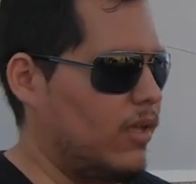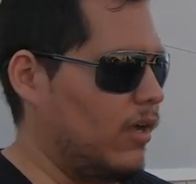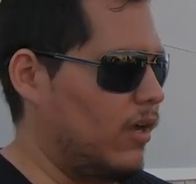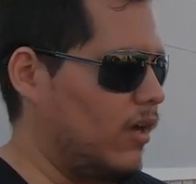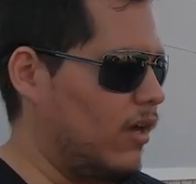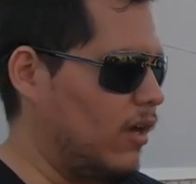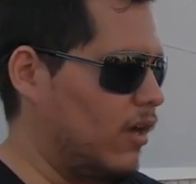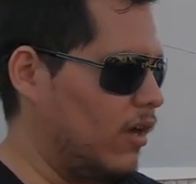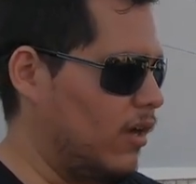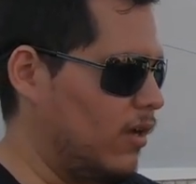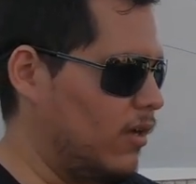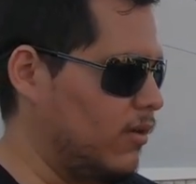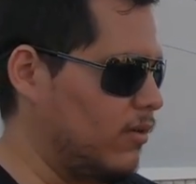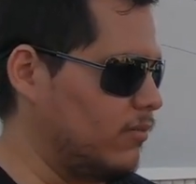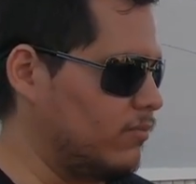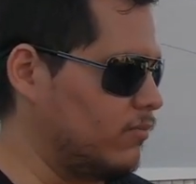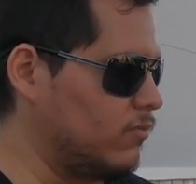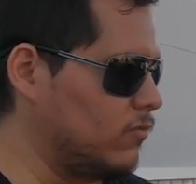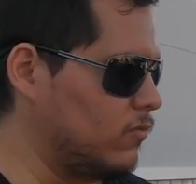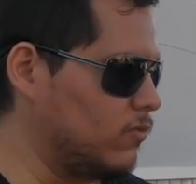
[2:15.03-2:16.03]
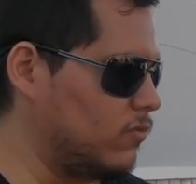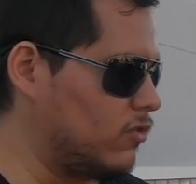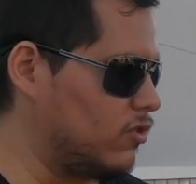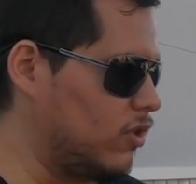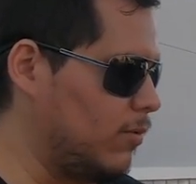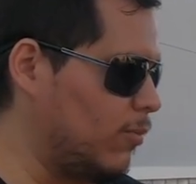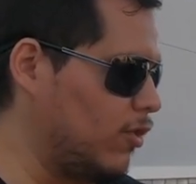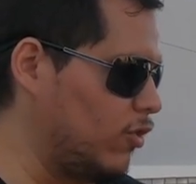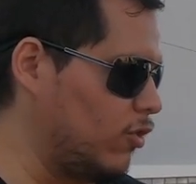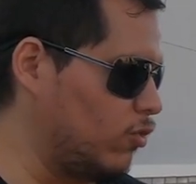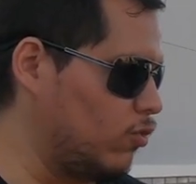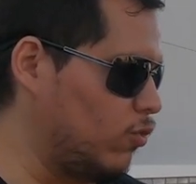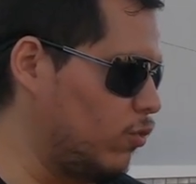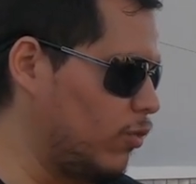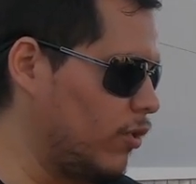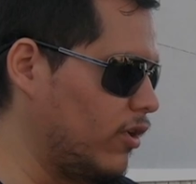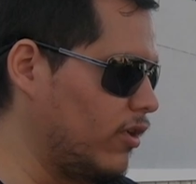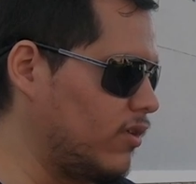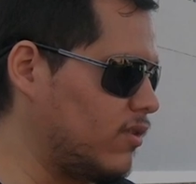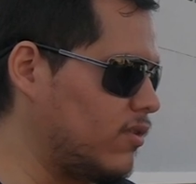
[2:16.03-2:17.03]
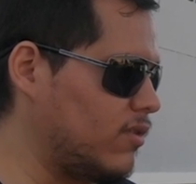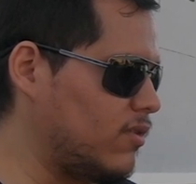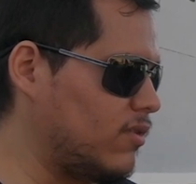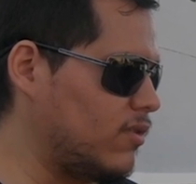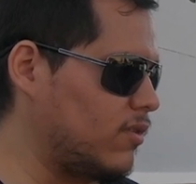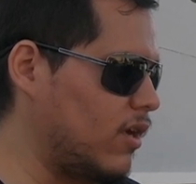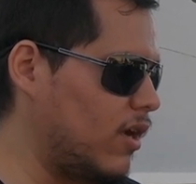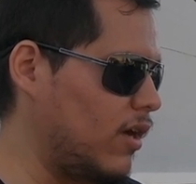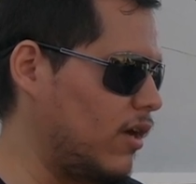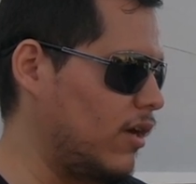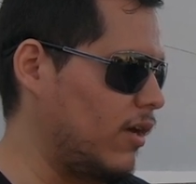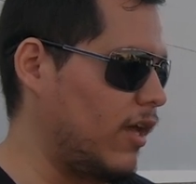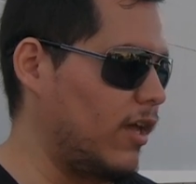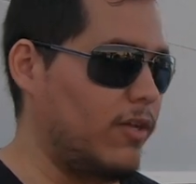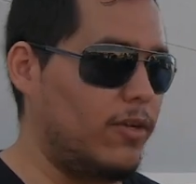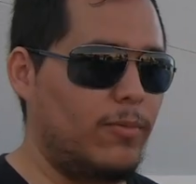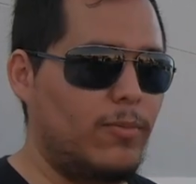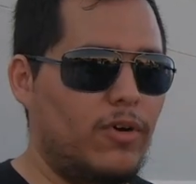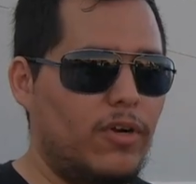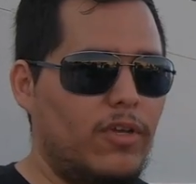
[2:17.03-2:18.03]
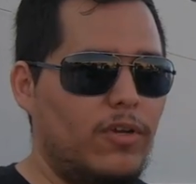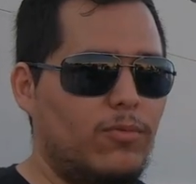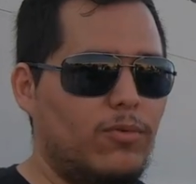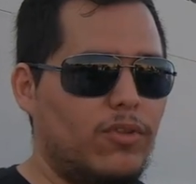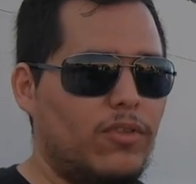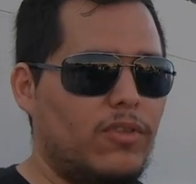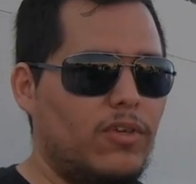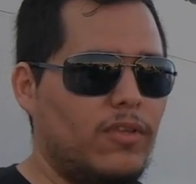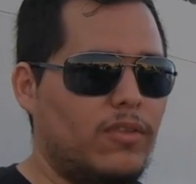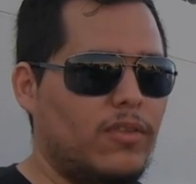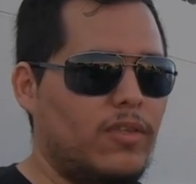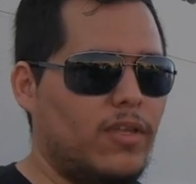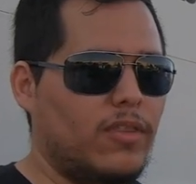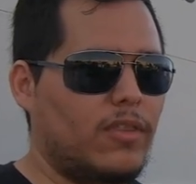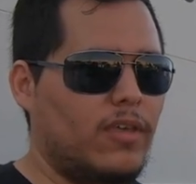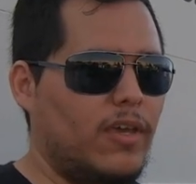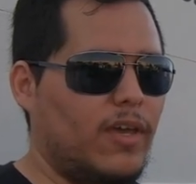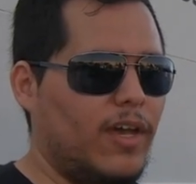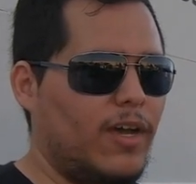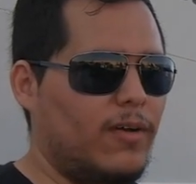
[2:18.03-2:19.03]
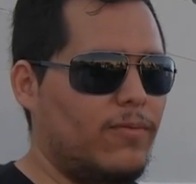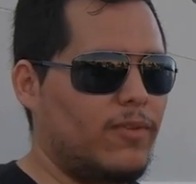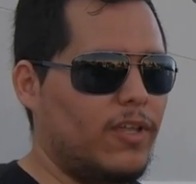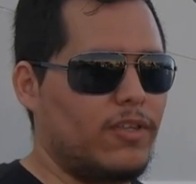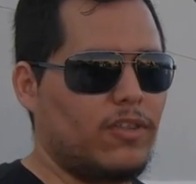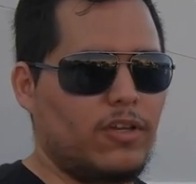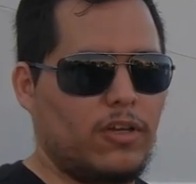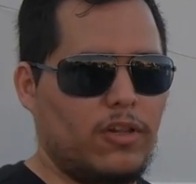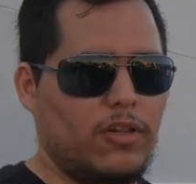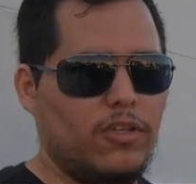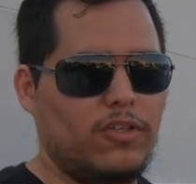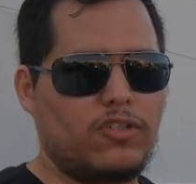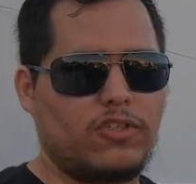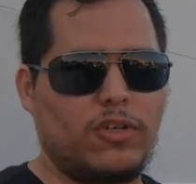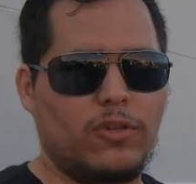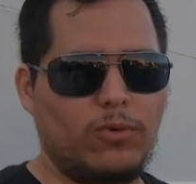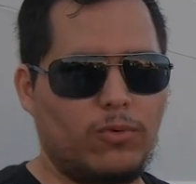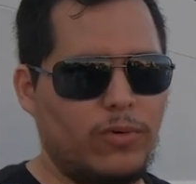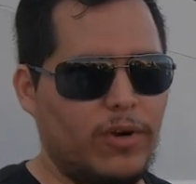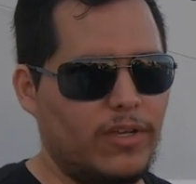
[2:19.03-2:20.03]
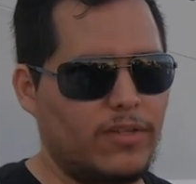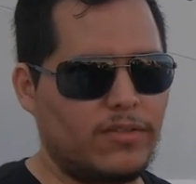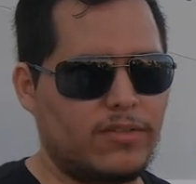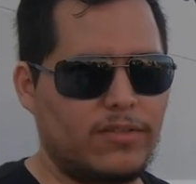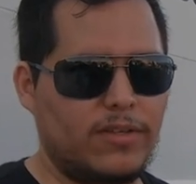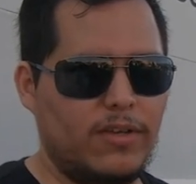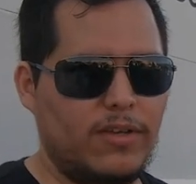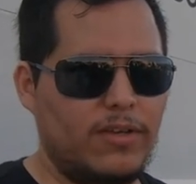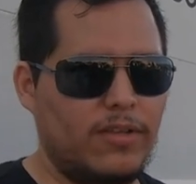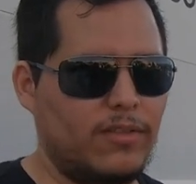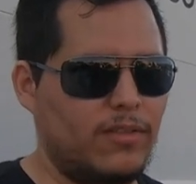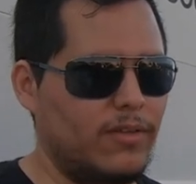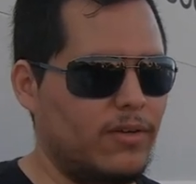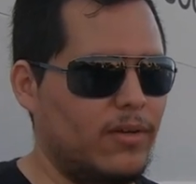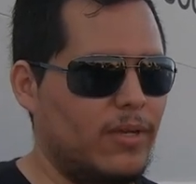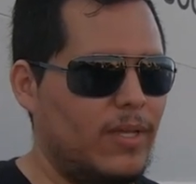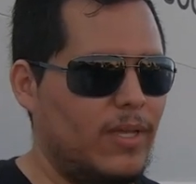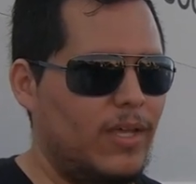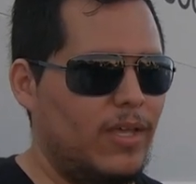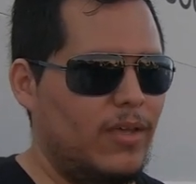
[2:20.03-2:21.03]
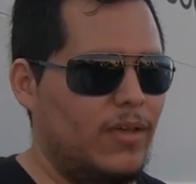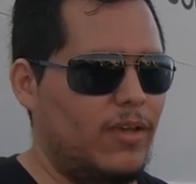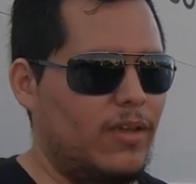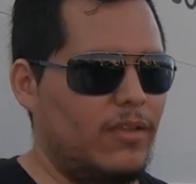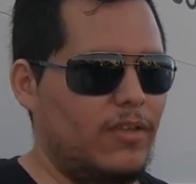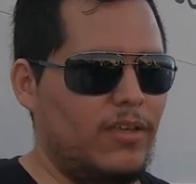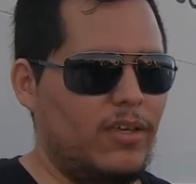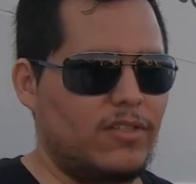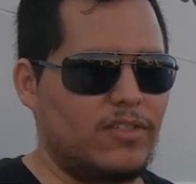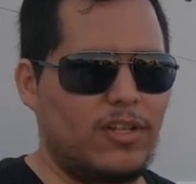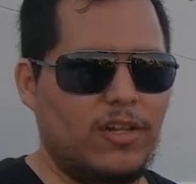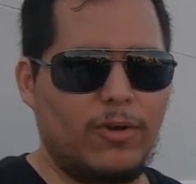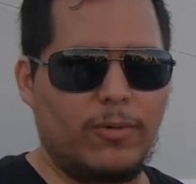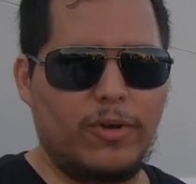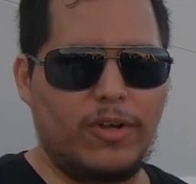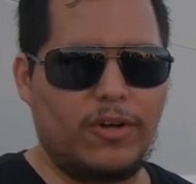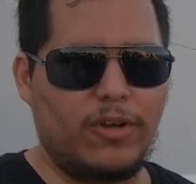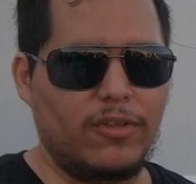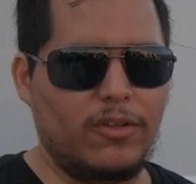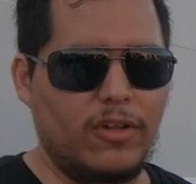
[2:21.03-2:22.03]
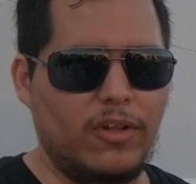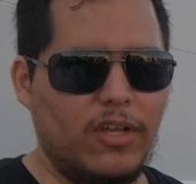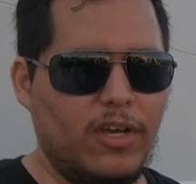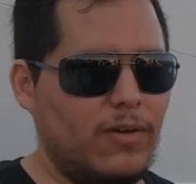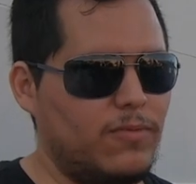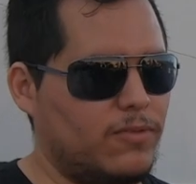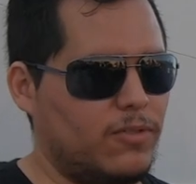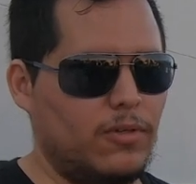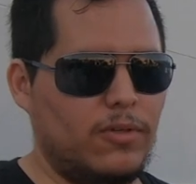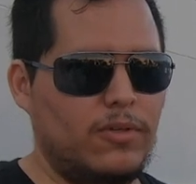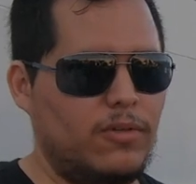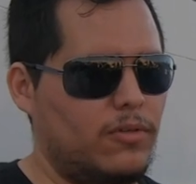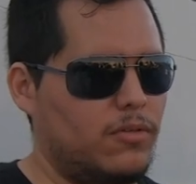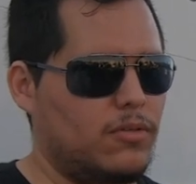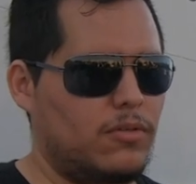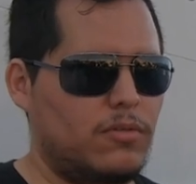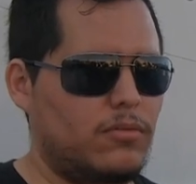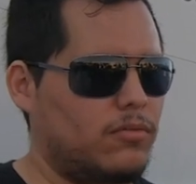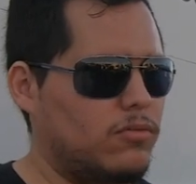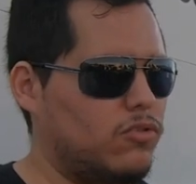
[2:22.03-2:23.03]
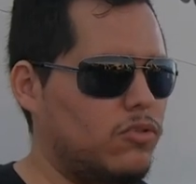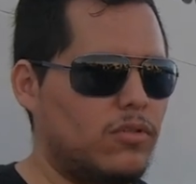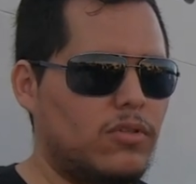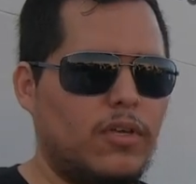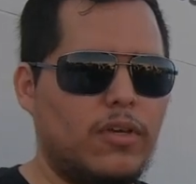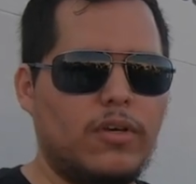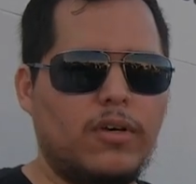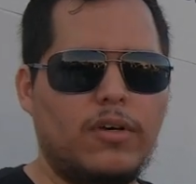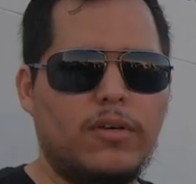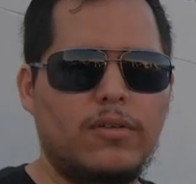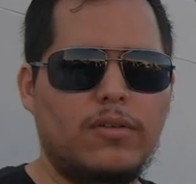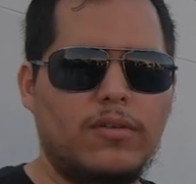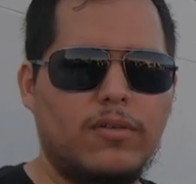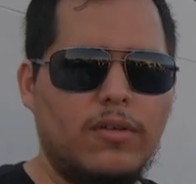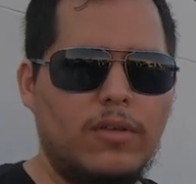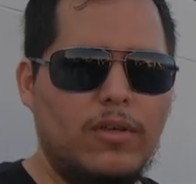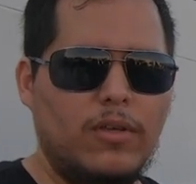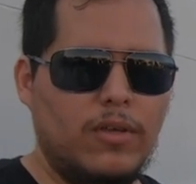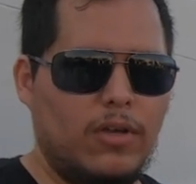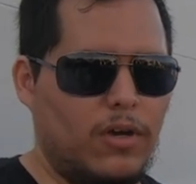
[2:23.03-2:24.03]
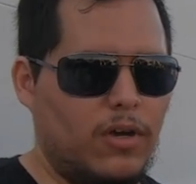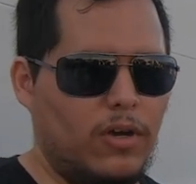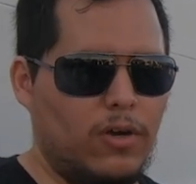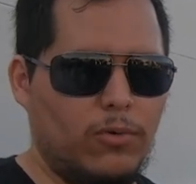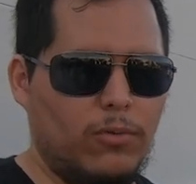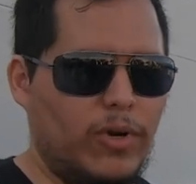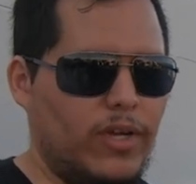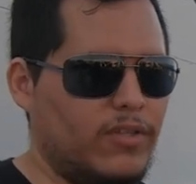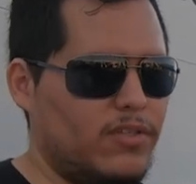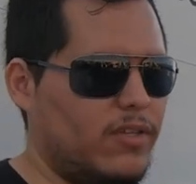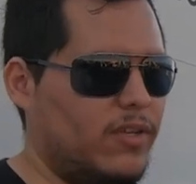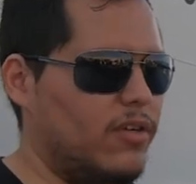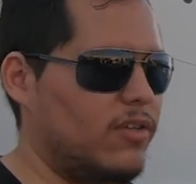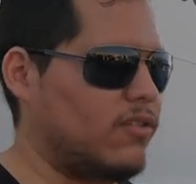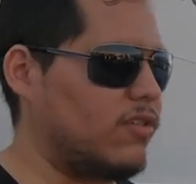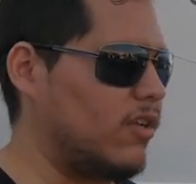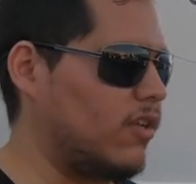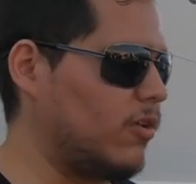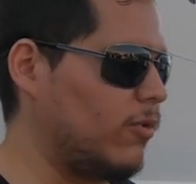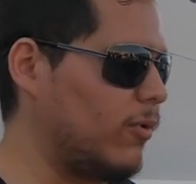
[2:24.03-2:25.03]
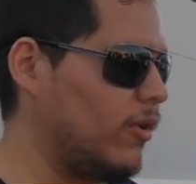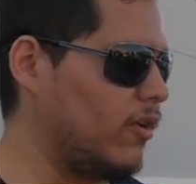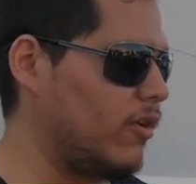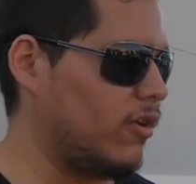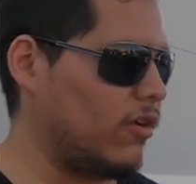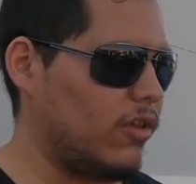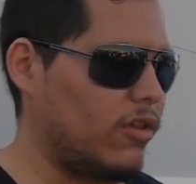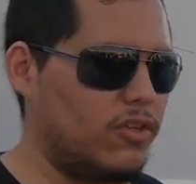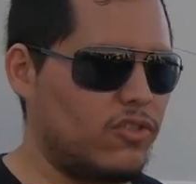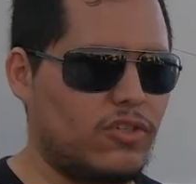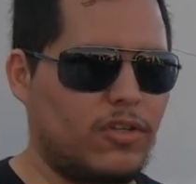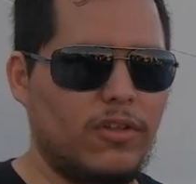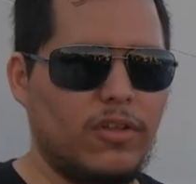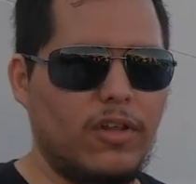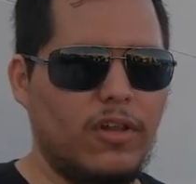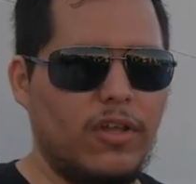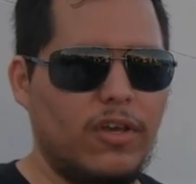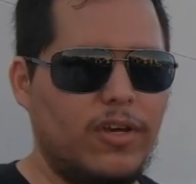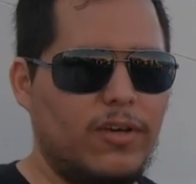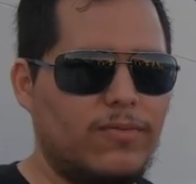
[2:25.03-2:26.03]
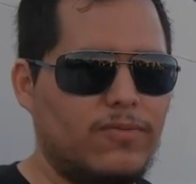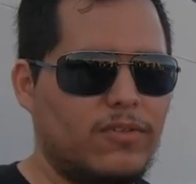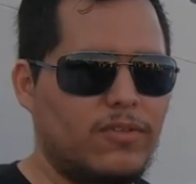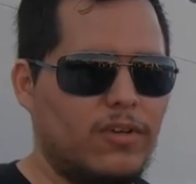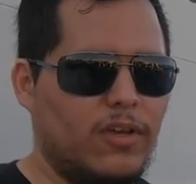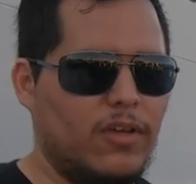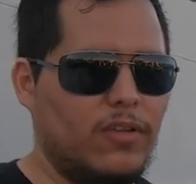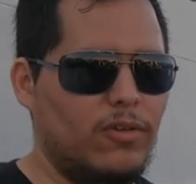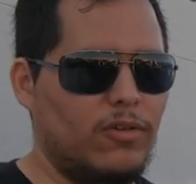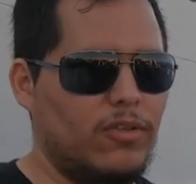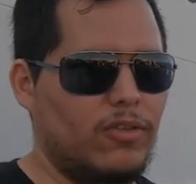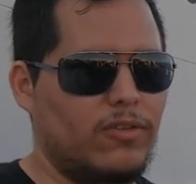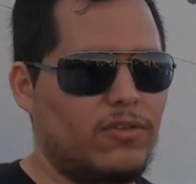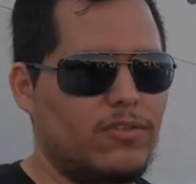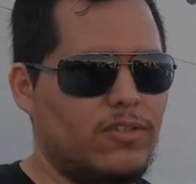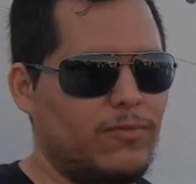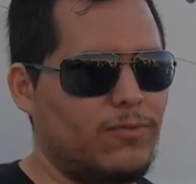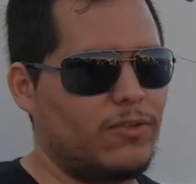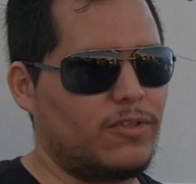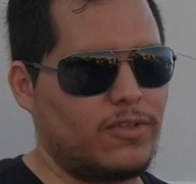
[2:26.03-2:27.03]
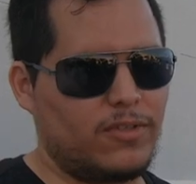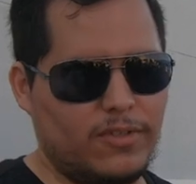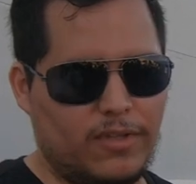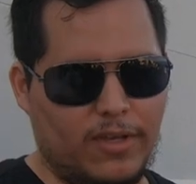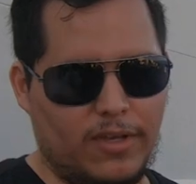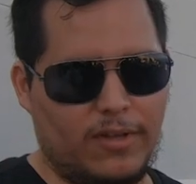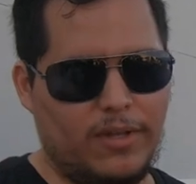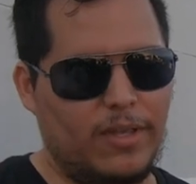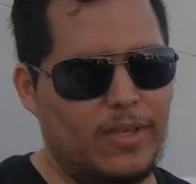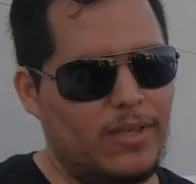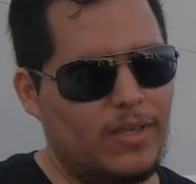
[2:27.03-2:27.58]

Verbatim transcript: Some other quirks, anybody would think that they have like the clutch on the right side and the accelerator on the left. No, it's just like us. Right side accelerator, clutch on the left. The only difference is that